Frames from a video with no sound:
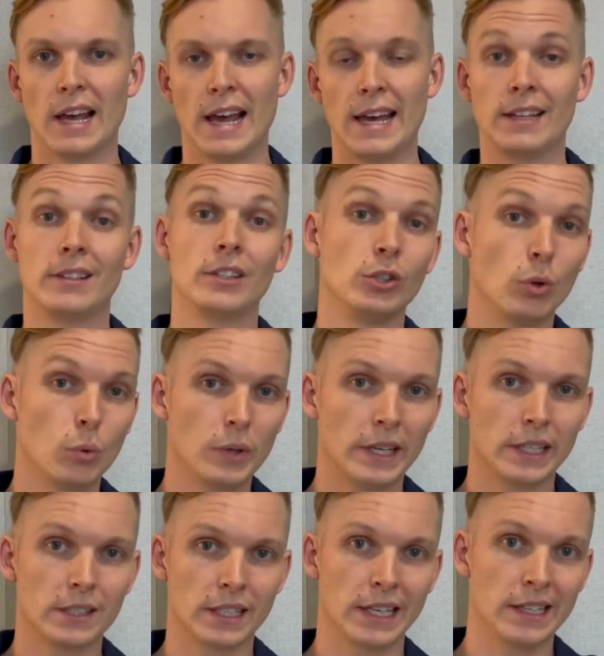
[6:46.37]
and the
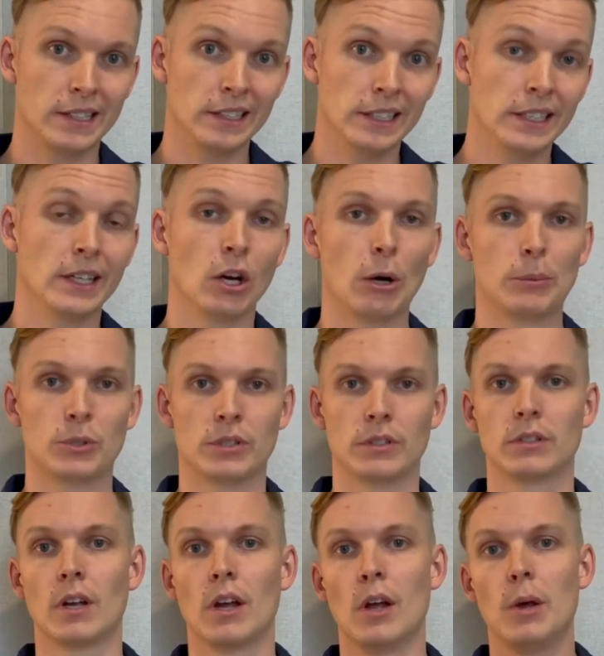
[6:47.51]
Yonex and Li-Ning options.